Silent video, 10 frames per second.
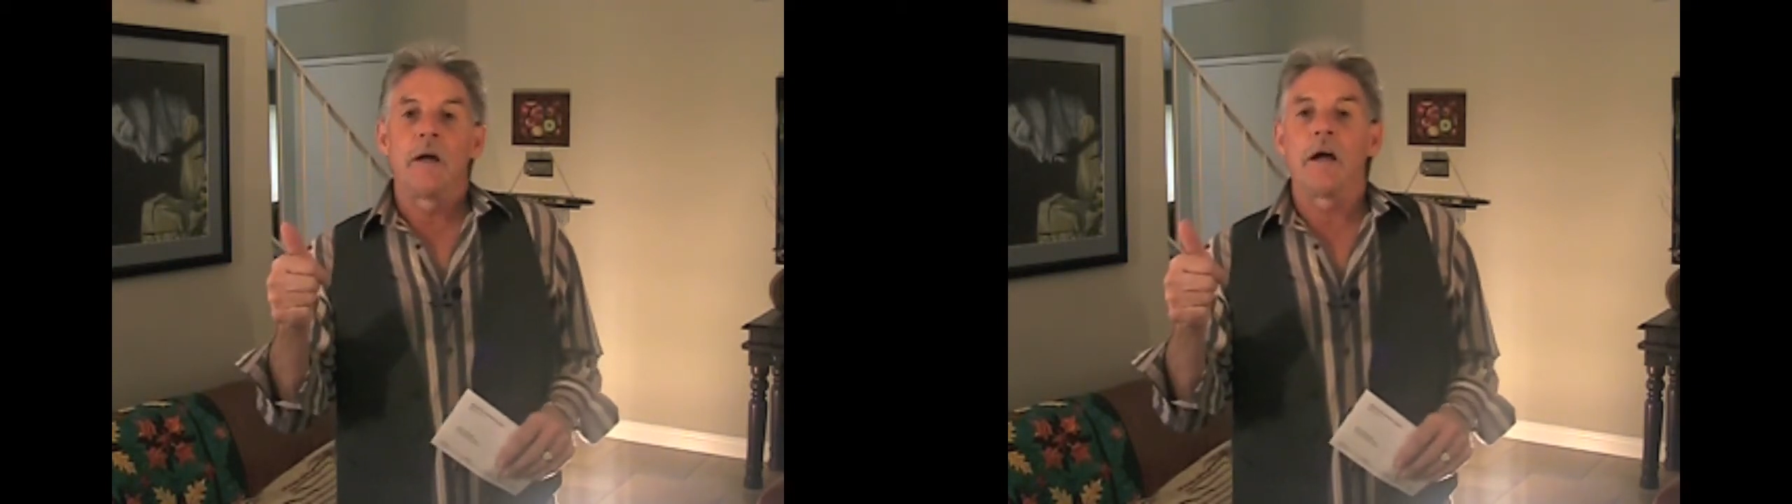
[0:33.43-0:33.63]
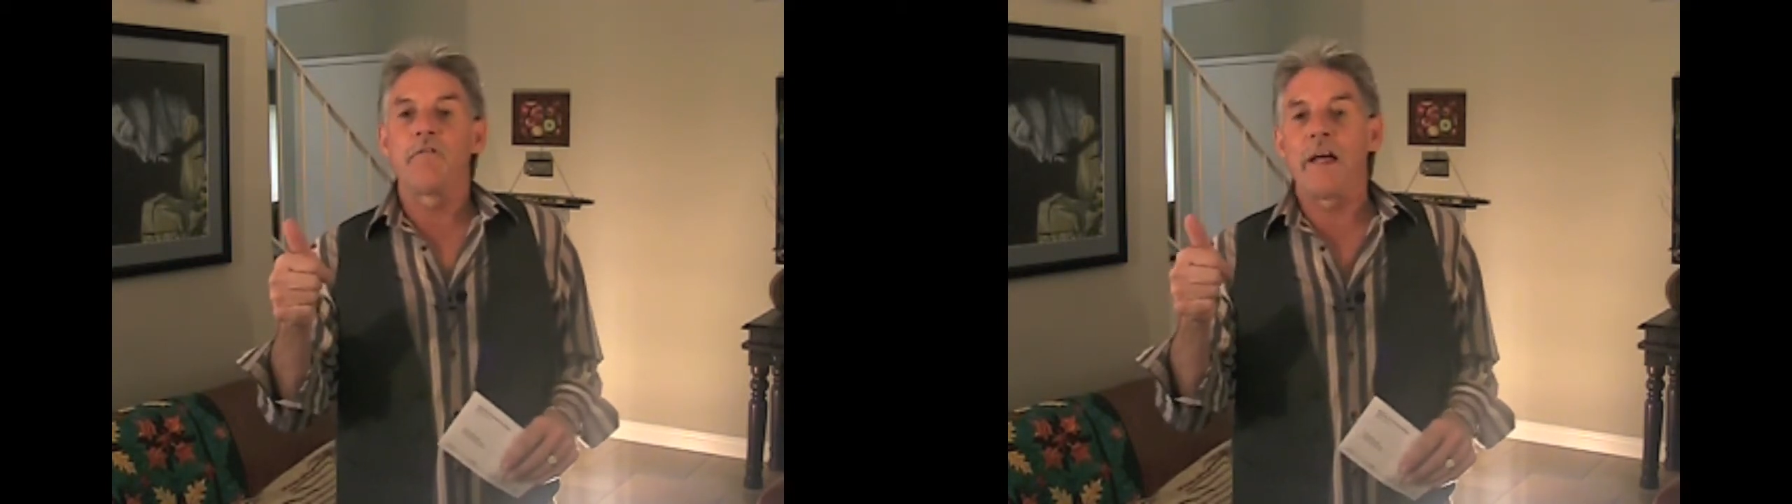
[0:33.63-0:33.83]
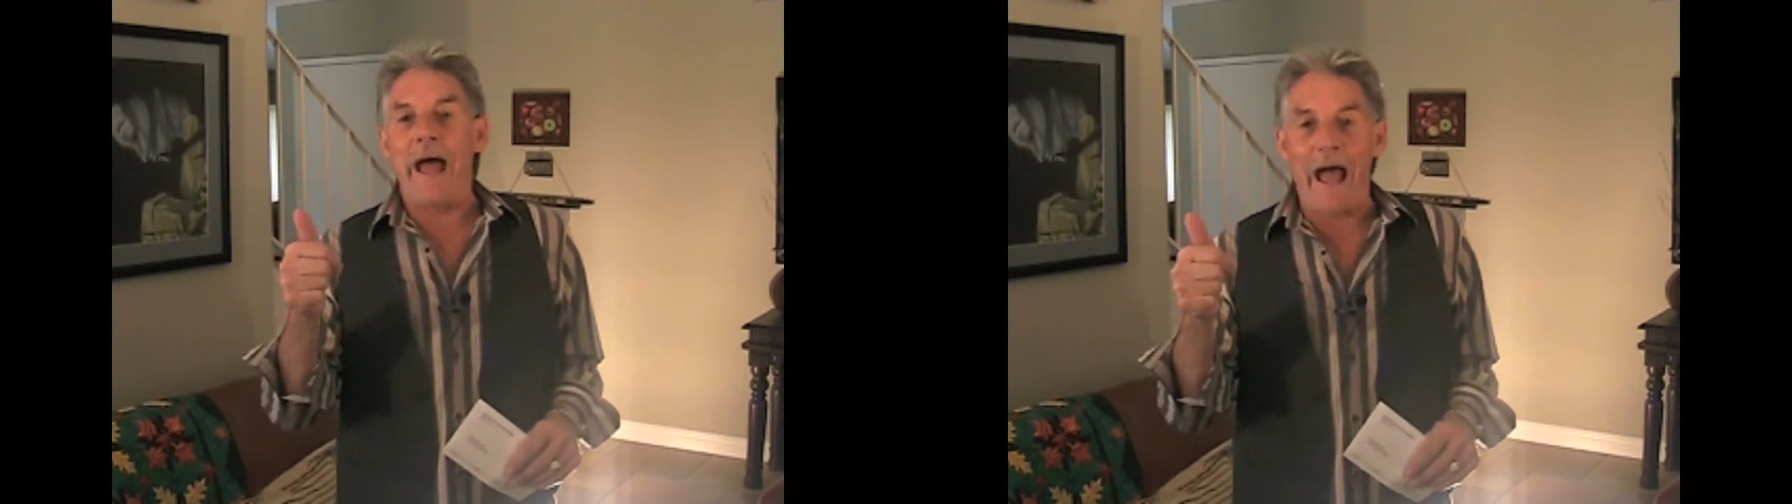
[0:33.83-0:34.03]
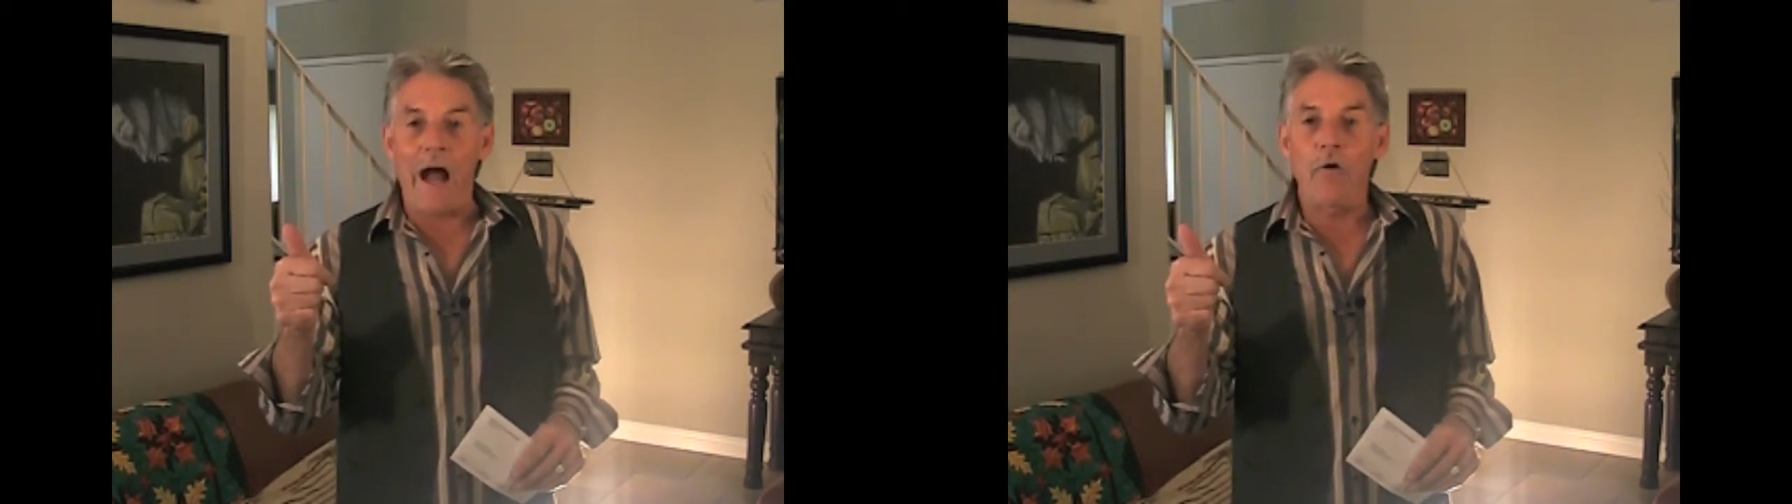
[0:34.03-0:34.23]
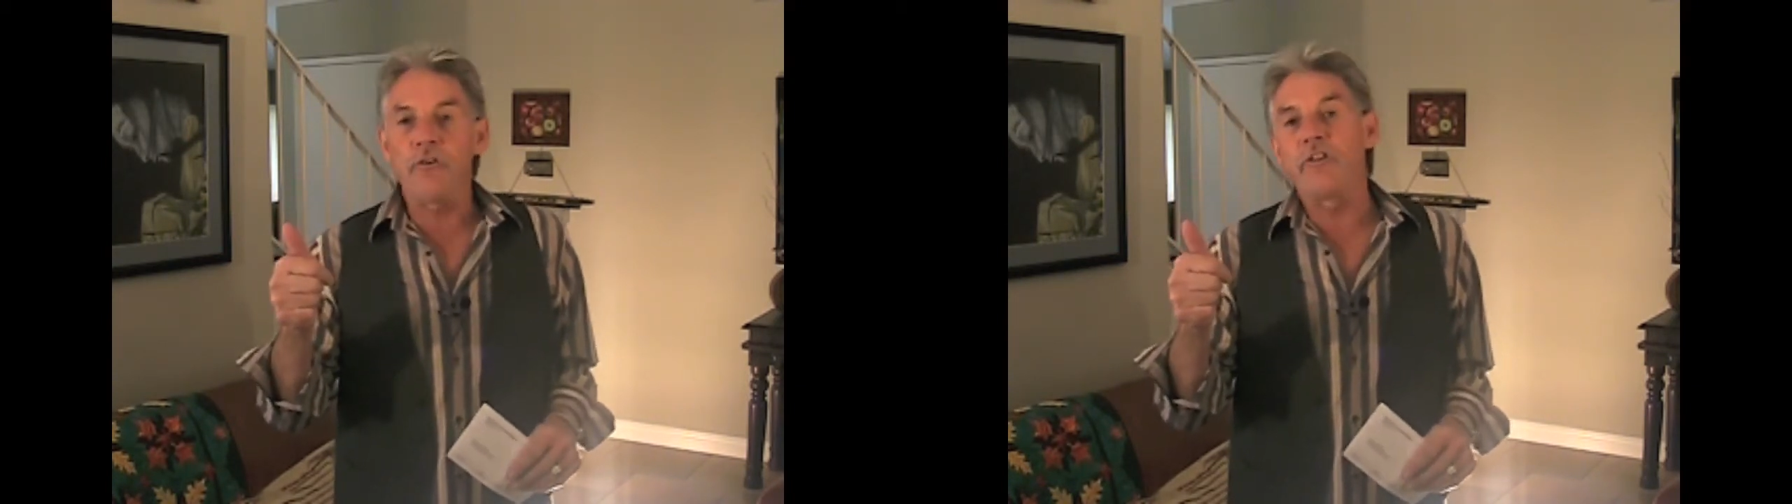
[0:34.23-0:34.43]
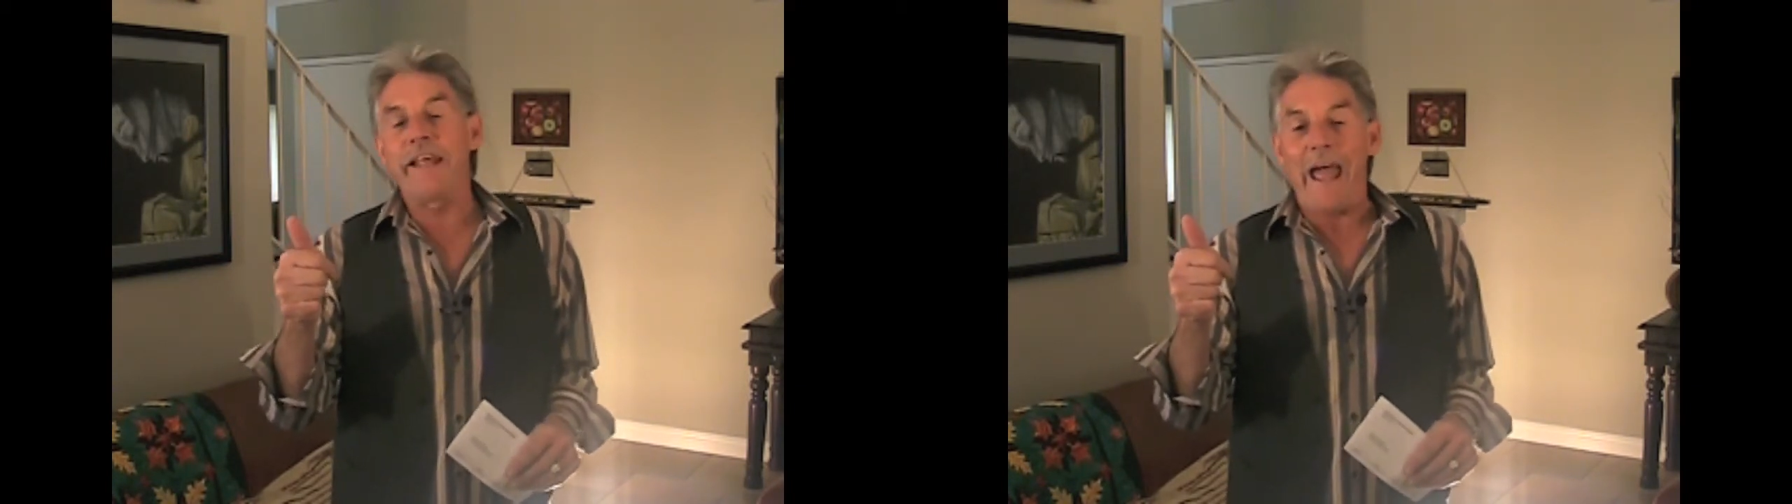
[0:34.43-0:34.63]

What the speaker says: of the house, the